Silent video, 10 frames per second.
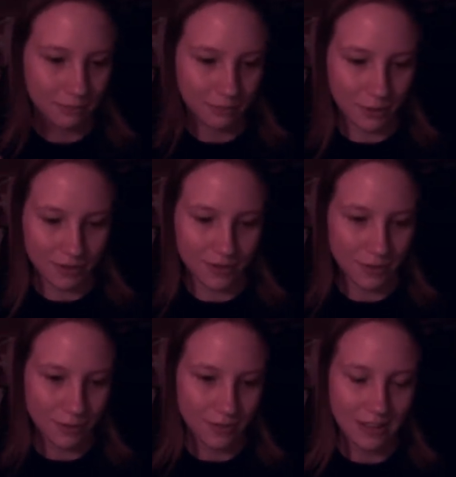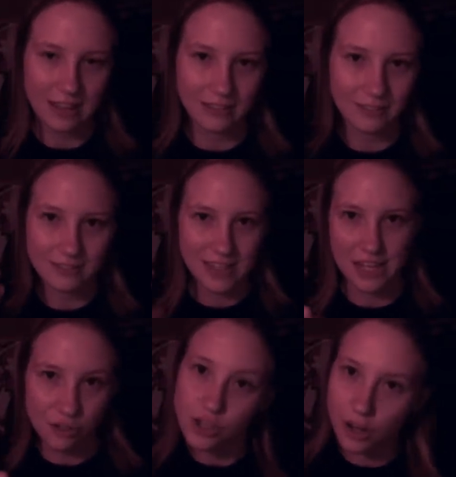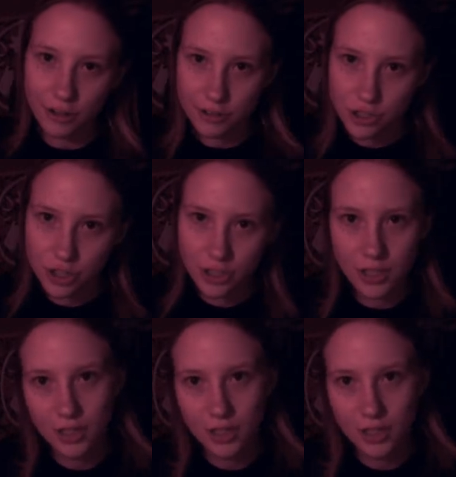person who's, like, take charge